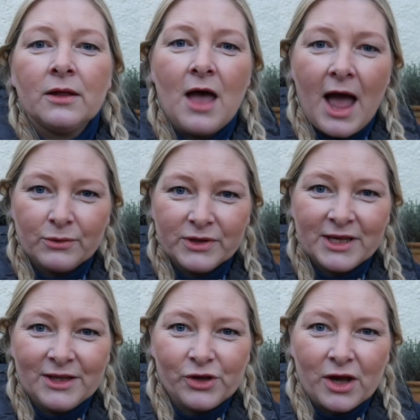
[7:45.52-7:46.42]
The
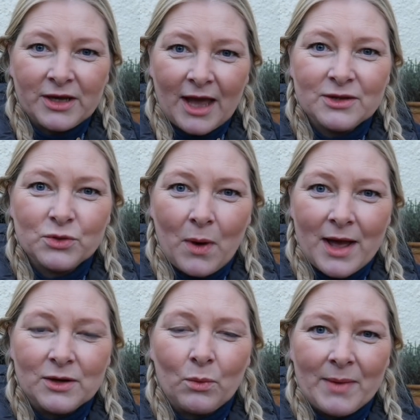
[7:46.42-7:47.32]
Heritage
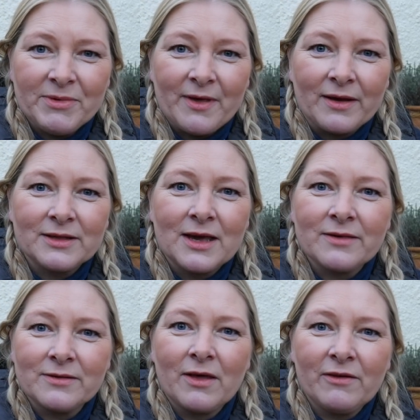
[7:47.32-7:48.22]
Gateway website
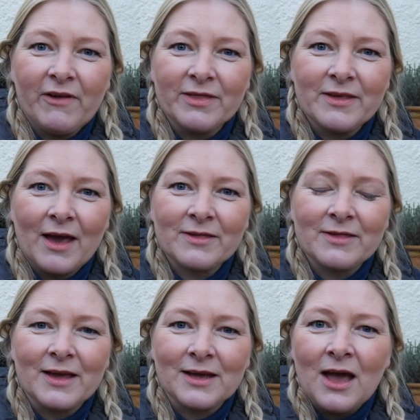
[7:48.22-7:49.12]
is another
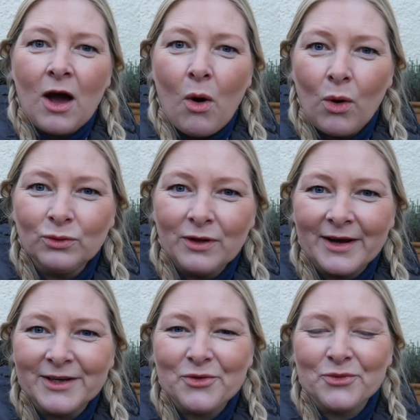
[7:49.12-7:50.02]
fantastic
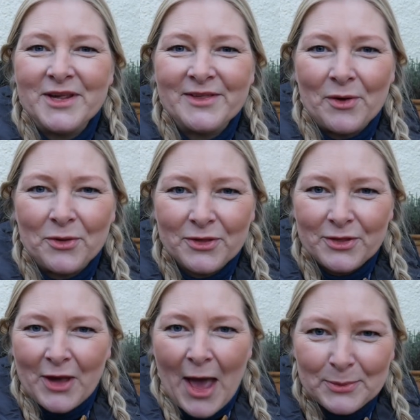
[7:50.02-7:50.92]
online
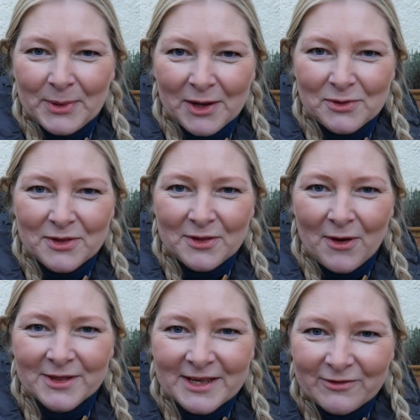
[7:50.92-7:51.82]
resource to help get you
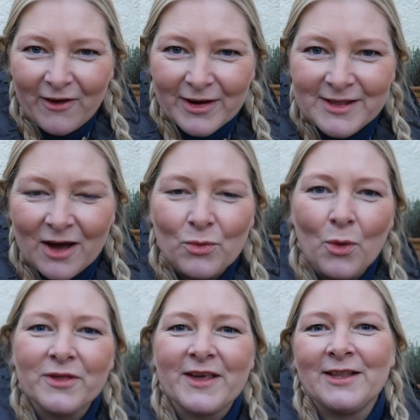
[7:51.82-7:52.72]
started, find out
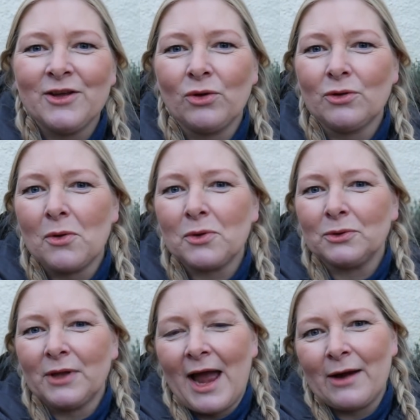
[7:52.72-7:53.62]
what's in your
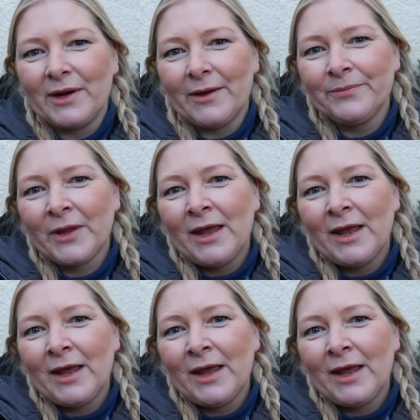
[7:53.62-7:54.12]
local area.